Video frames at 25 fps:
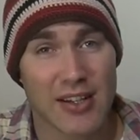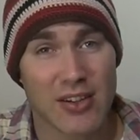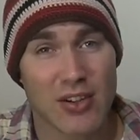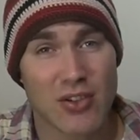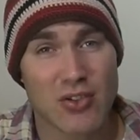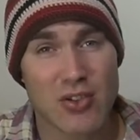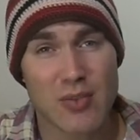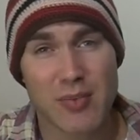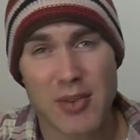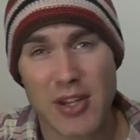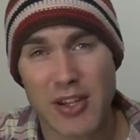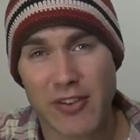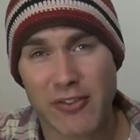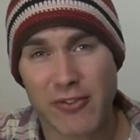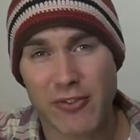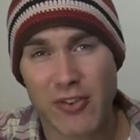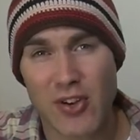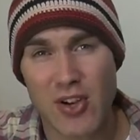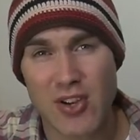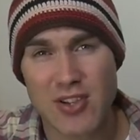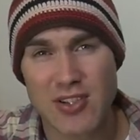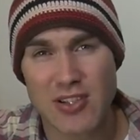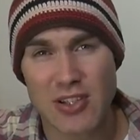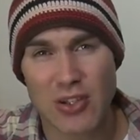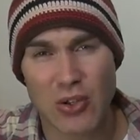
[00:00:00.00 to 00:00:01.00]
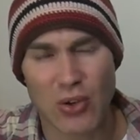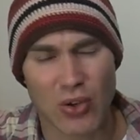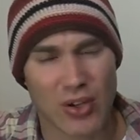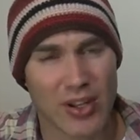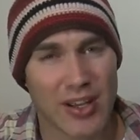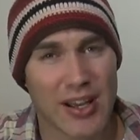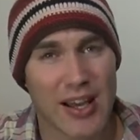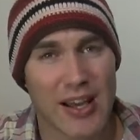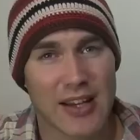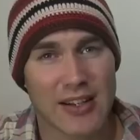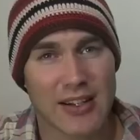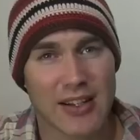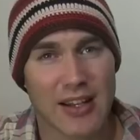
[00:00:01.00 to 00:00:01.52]
this will be your first look
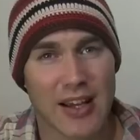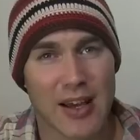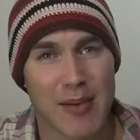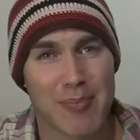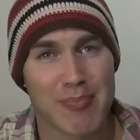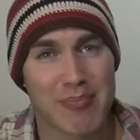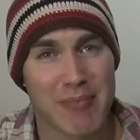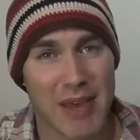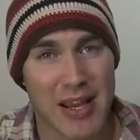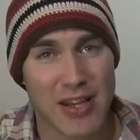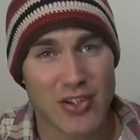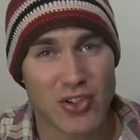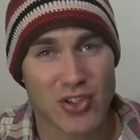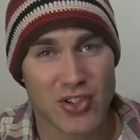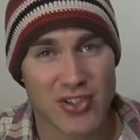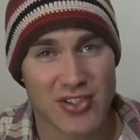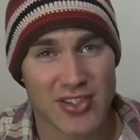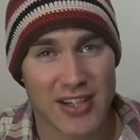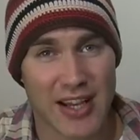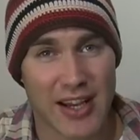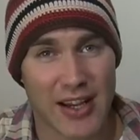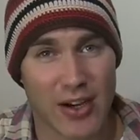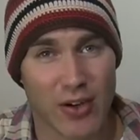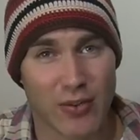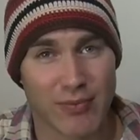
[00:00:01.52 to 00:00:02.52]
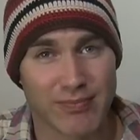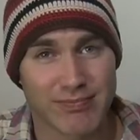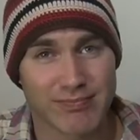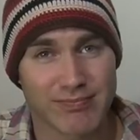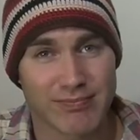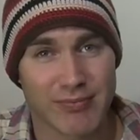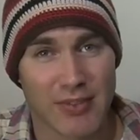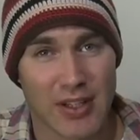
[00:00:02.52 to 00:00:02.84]
at a major scale.